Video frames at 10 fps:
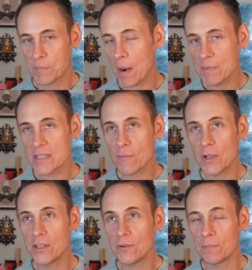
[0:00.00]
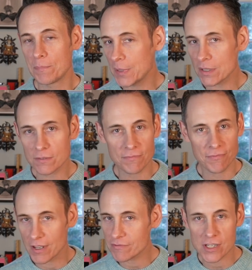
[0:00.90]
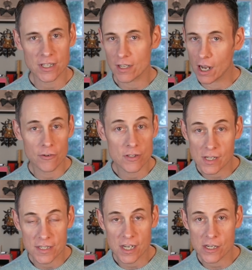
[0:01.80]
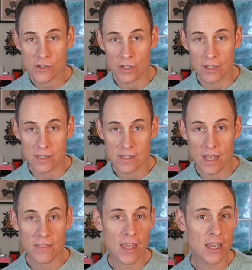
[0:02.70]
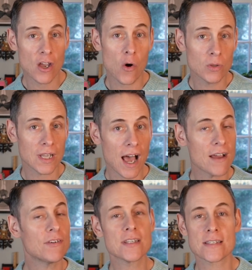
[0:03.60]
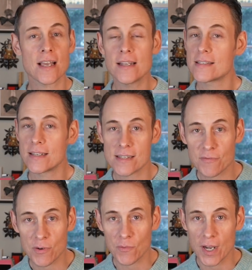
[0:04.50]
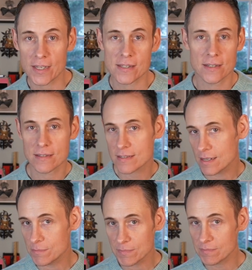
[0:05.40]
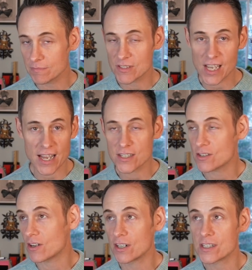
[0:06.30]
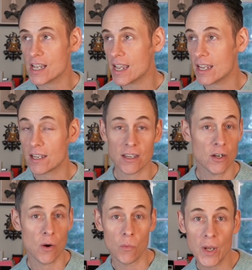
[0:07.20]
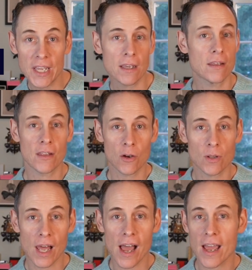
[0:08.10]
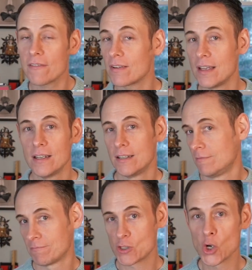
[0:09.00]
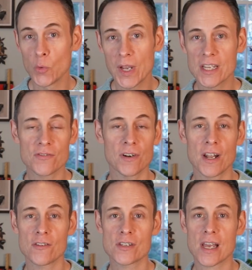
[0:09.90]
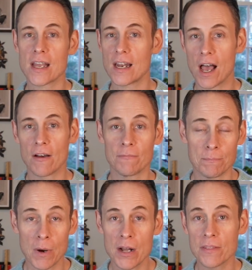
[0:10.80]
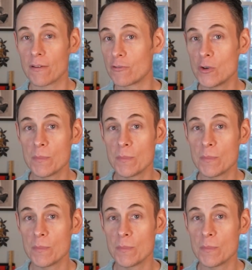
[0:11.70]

problem is that when you build 50, 100 citations, they go live on the sites at different rates. Some sites are going to take, a week, they go live, 2 weeks for another site, a month, a few